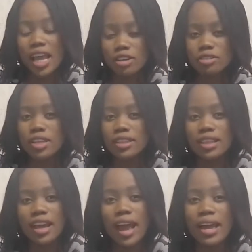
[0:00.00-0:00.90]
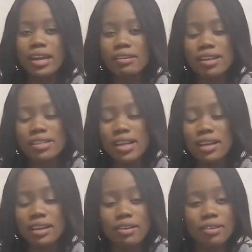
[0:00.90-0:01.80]
I looked at the guy and I was
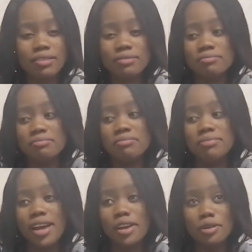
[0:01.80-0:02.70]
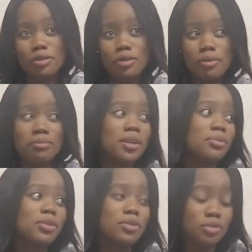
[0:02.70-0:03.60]
like, oh, I don't know,
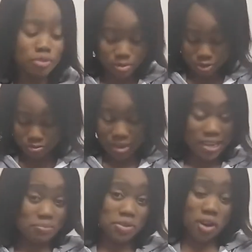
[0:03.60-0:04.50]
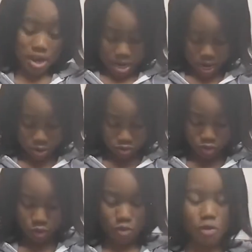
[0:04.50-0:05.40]
maybe you might be right, I don't
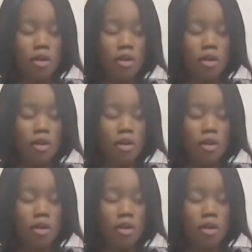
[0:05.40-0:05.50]
know.